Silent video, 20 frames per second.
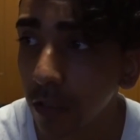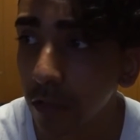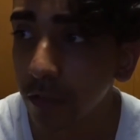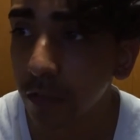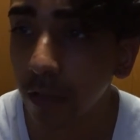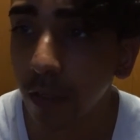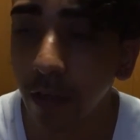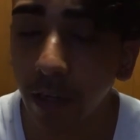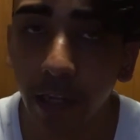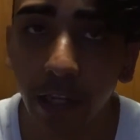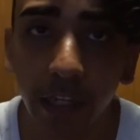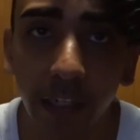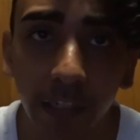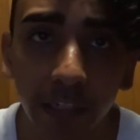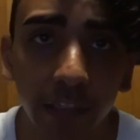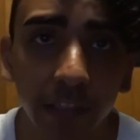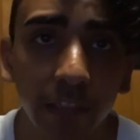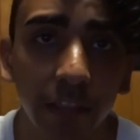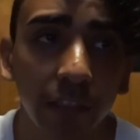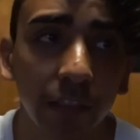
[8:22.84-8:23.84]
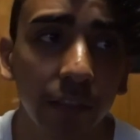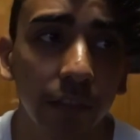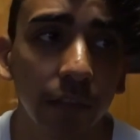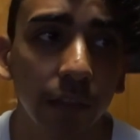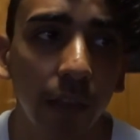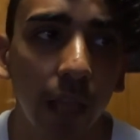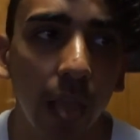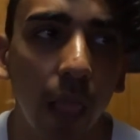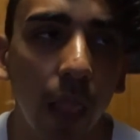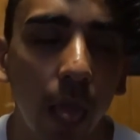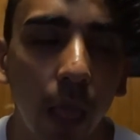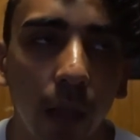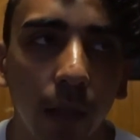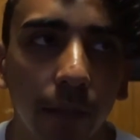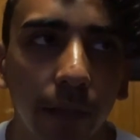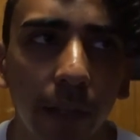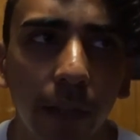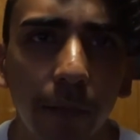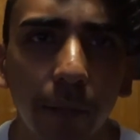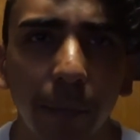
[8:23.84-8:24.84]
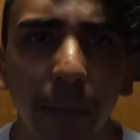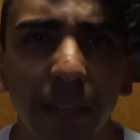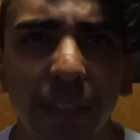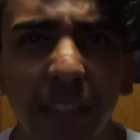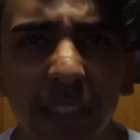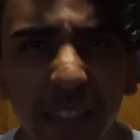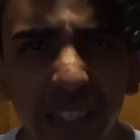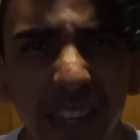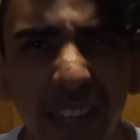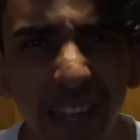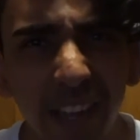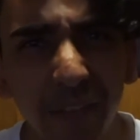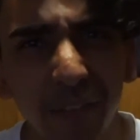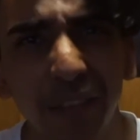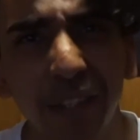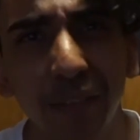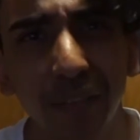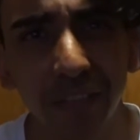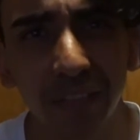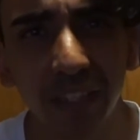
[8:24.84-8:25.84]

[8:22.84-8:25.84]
start editing this. It's like I haven't even